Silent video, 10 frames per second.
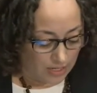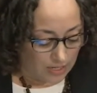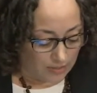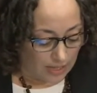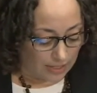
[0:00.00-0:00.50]

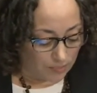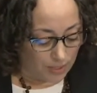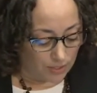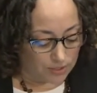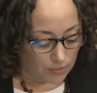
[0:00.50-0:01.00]
and that
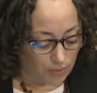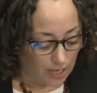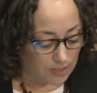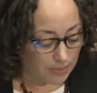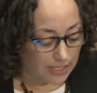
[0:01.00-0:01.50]
compares to
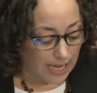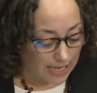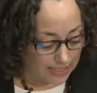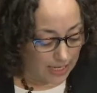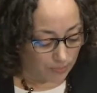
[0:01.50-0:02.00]
approximately
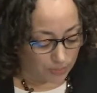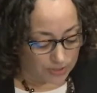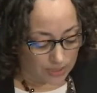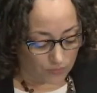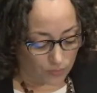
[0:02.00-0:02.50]

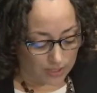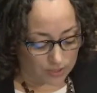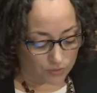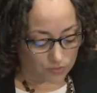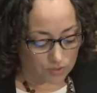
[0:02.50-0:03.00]
88% of white
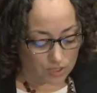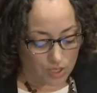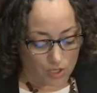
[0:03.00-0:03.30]
students